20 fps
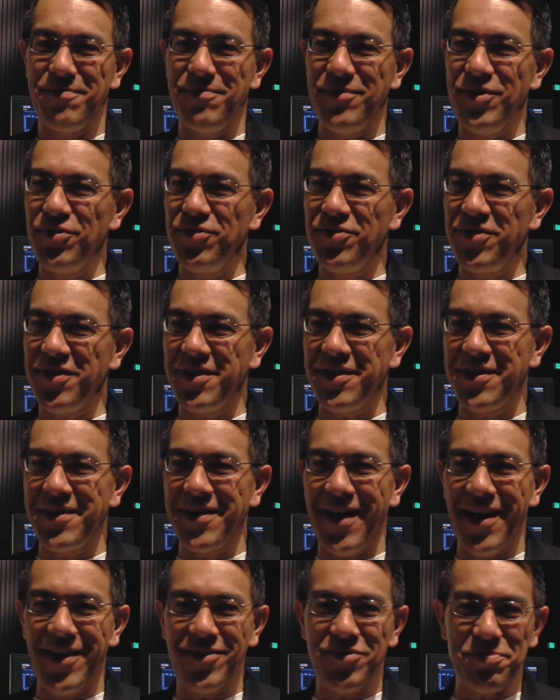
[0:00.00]
music,
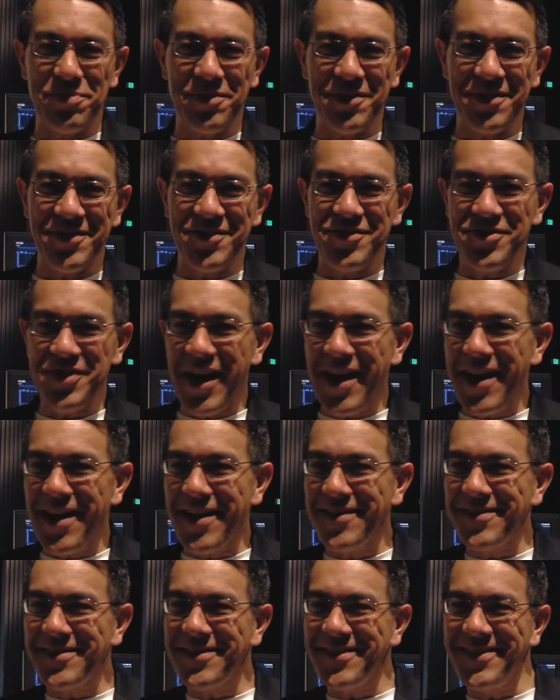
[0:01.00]
gospel and
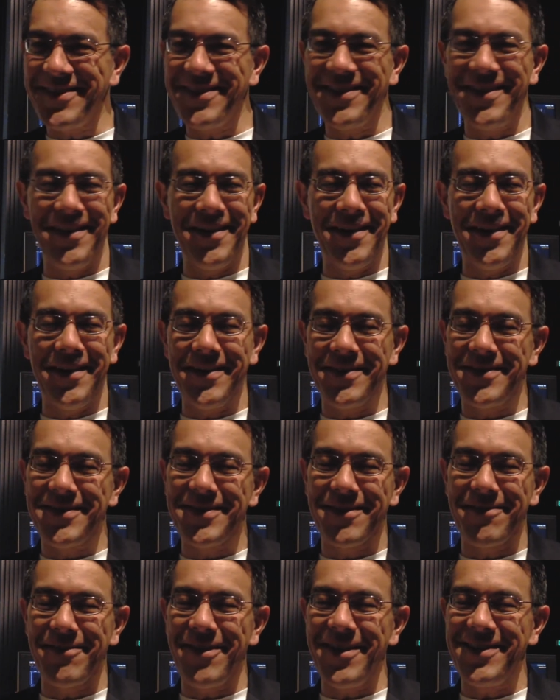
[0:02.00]
jazz, and it's
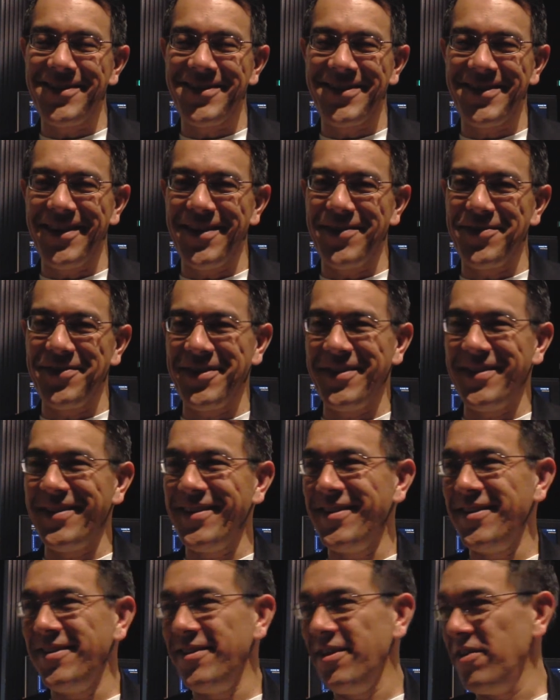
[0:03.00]
great stuff.
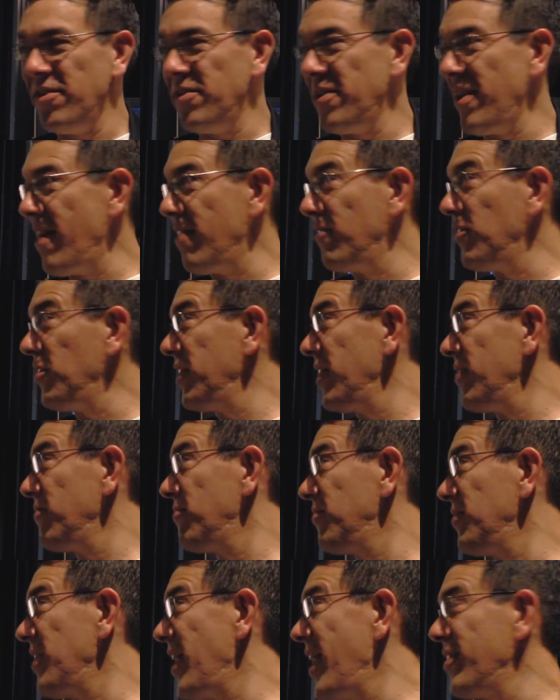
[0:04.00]
And to have all that
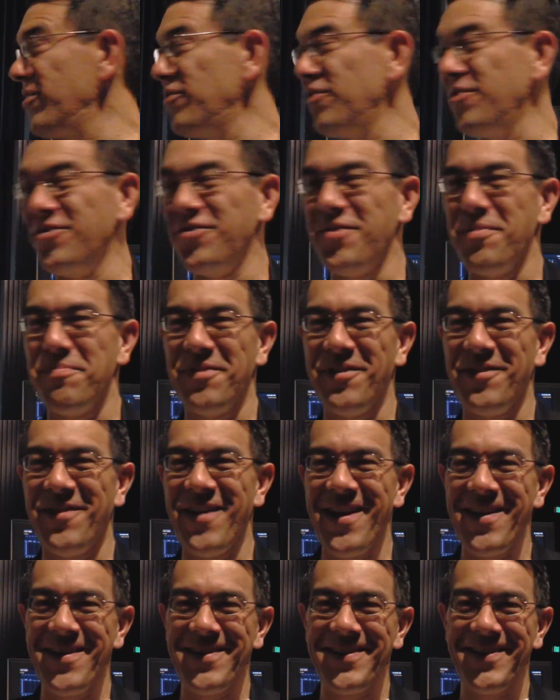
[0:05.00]
flash and jumping
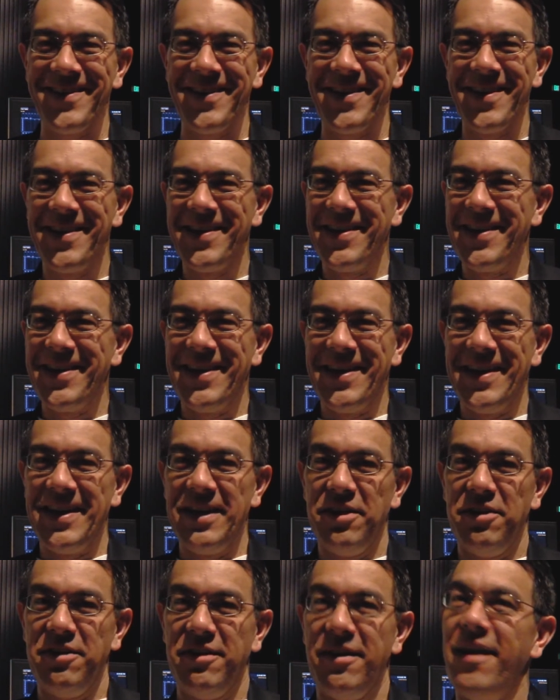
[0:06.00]
around, and
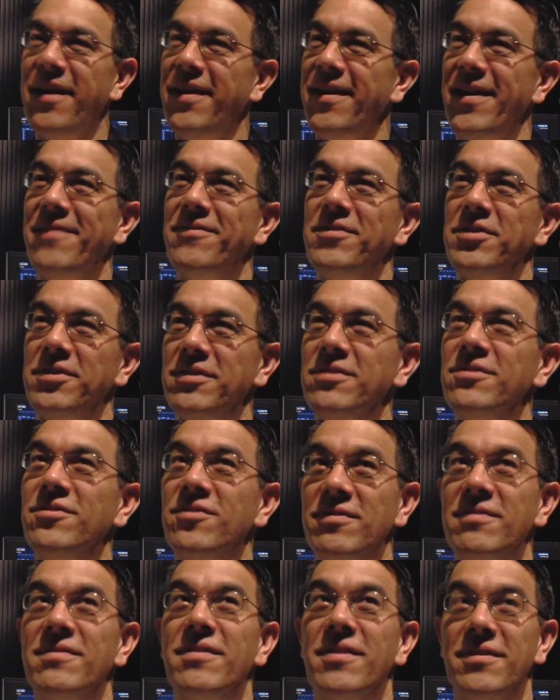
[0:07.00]
you got to have
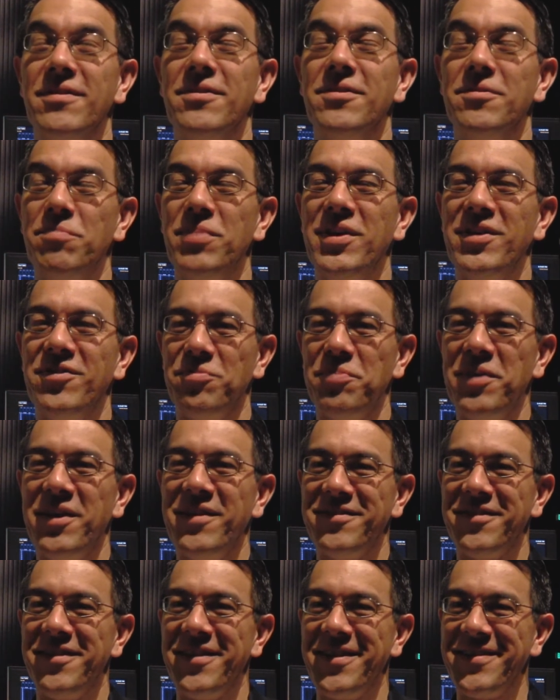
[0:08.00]
a good big
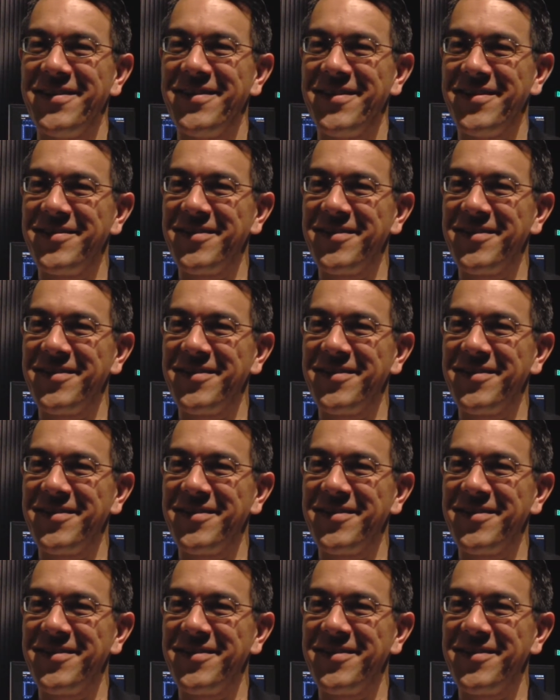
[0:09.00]
space like this.